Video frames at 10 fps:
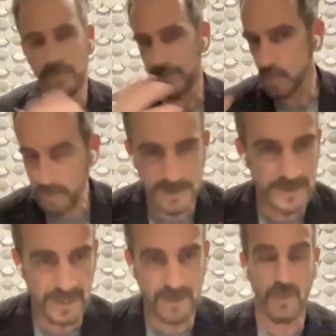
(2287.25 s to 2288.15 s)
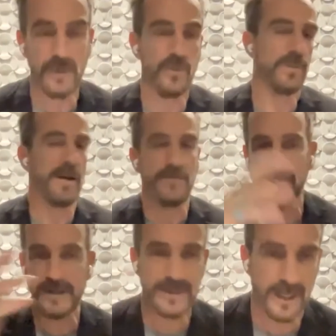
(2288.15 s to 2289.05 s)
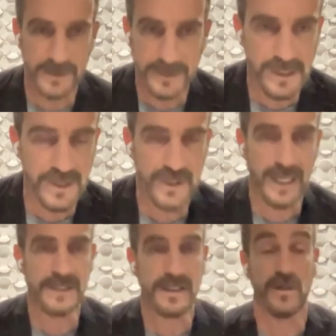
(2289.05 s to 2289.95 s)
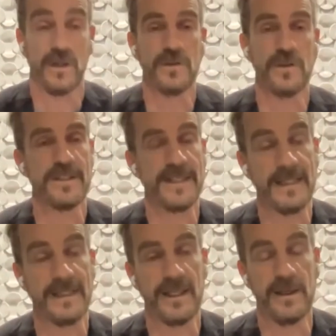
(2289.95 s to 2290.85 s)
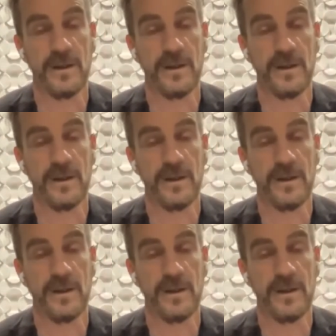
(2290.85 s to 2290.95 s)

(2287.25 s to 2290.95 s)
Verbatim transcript: movies and going with my friends that are D Js and understanding